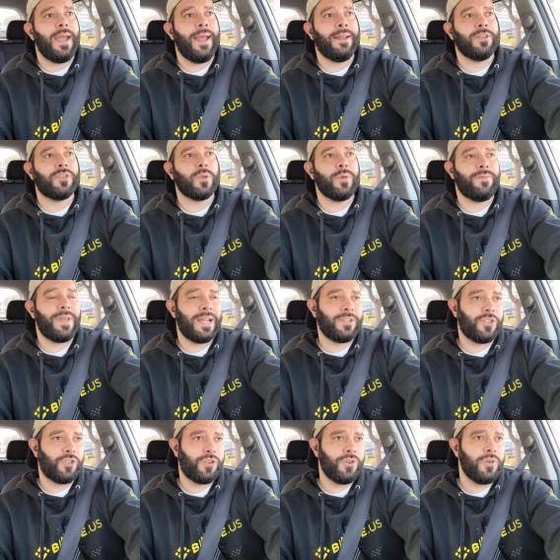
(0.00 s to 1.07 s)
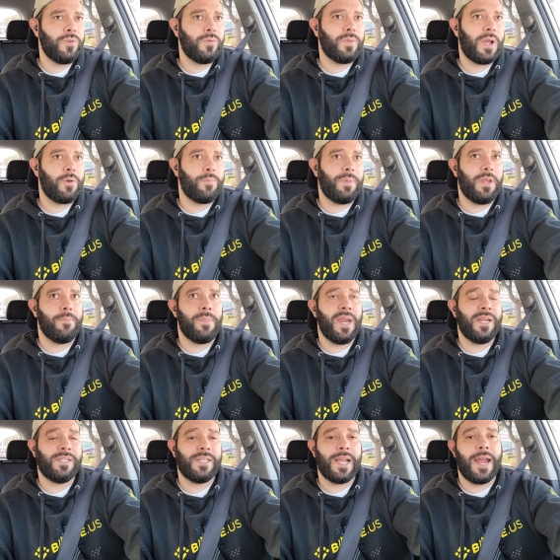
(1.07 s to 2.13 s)
And so if that's true, that would be
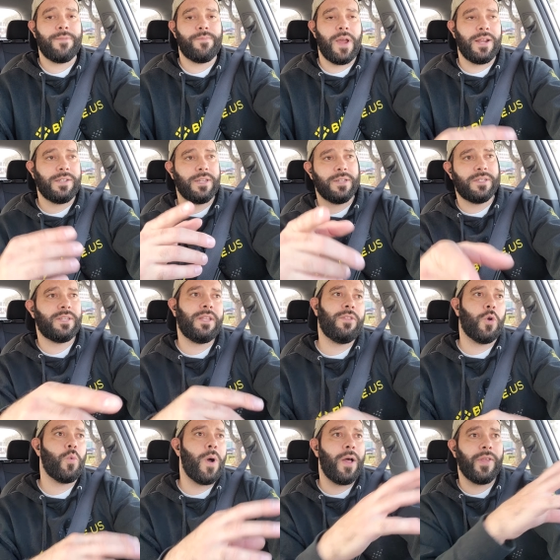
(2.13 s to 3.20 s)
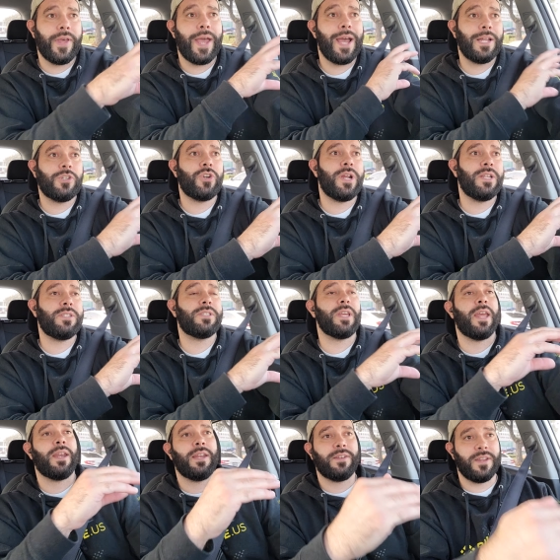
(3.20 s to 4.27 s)
amazing. I, I did see the wallet address
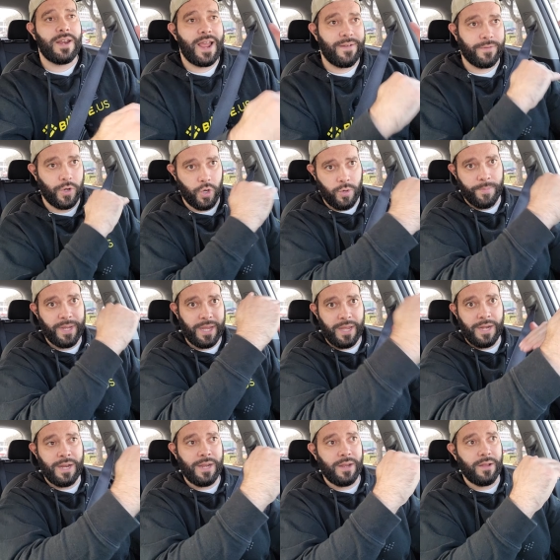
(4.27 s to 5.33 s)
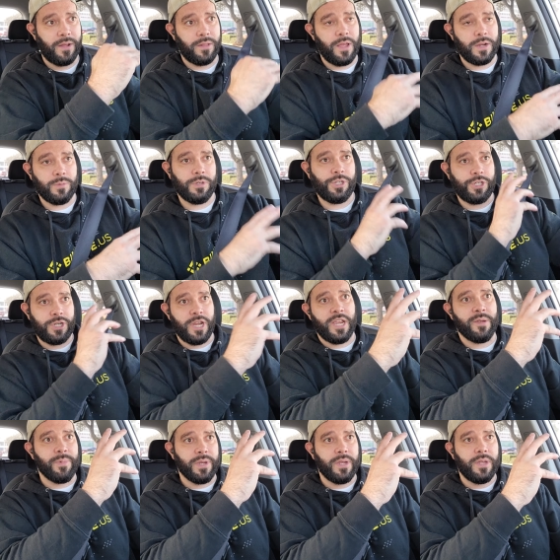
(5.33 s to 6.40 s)
and it did have Kuma in it along with
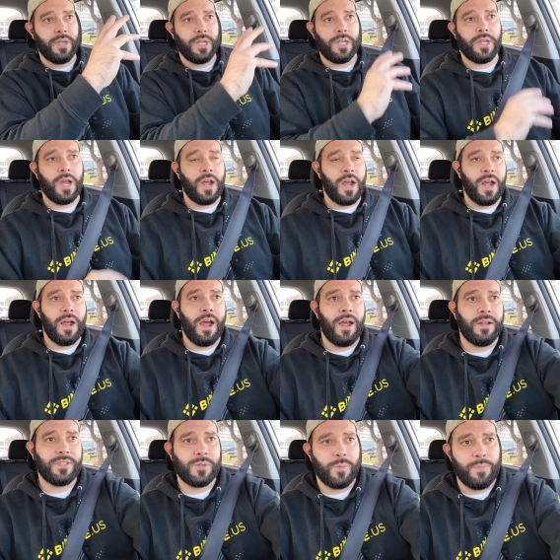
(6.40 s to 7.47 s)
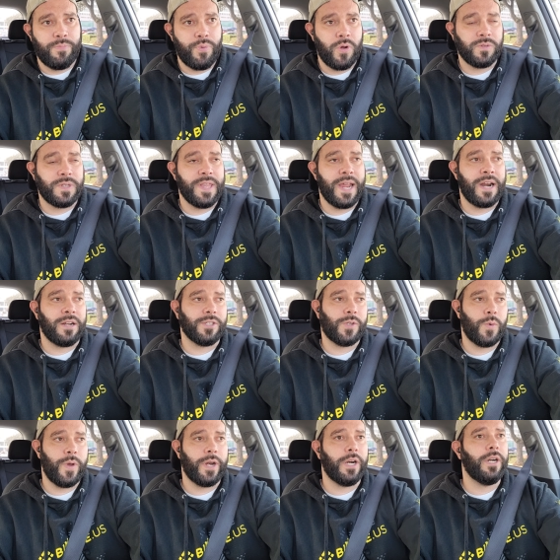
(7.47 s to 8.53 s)
Shib. Uh, uh, someone posted that on
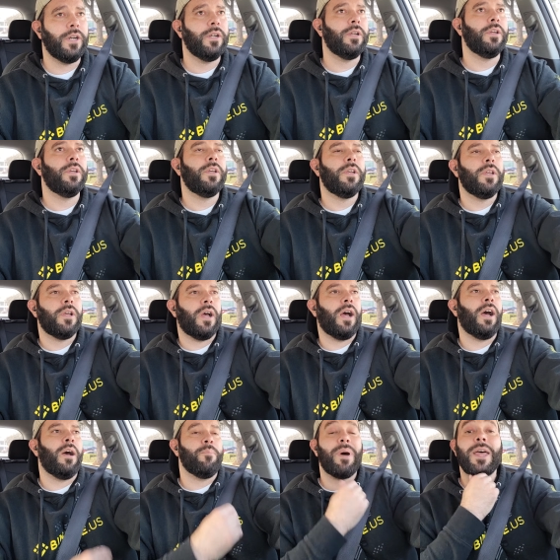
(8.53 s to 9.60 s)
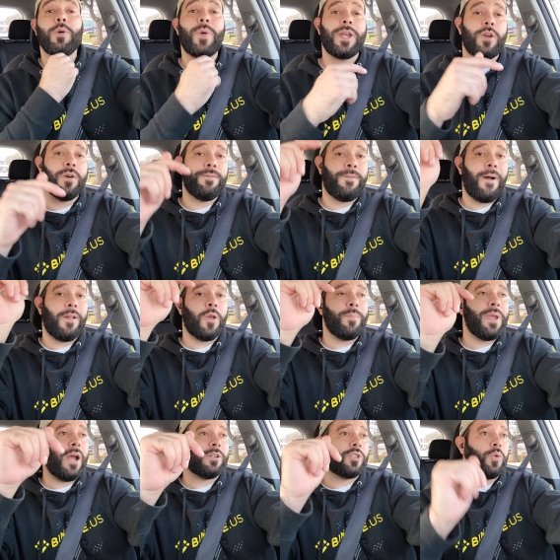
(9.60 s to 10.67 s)
Twitter. Uh, by the way, go follow
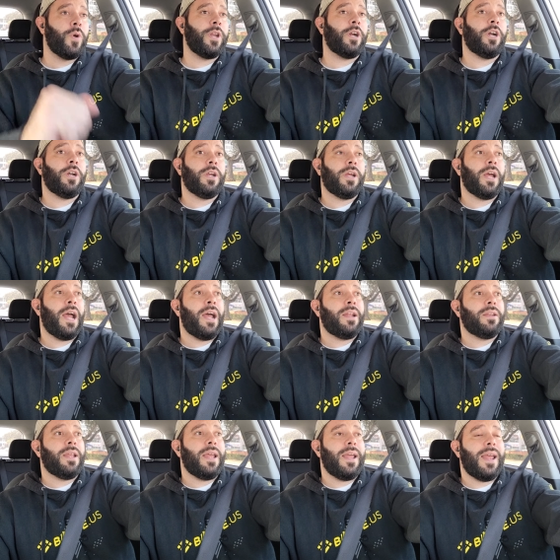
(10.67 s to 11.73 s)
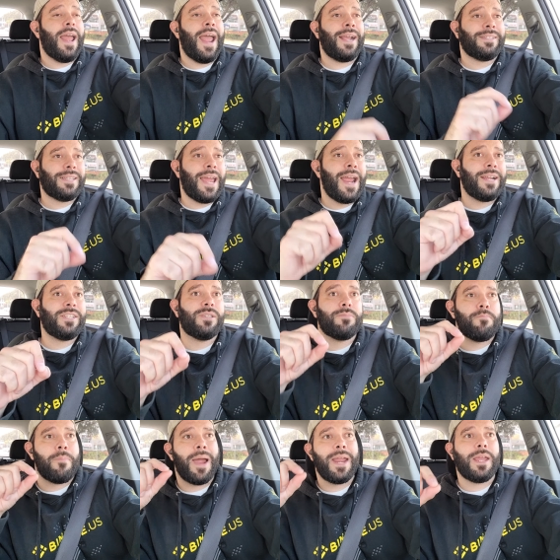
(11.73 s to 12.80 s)
me on Twitter at
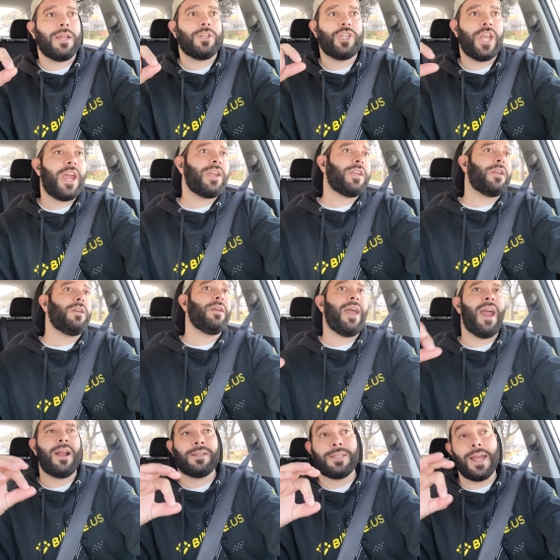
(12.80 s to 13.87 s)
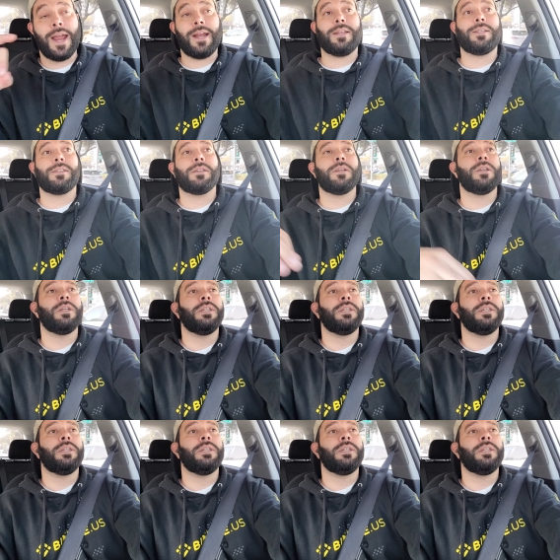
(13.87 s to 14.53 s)
xxmikecheckxx.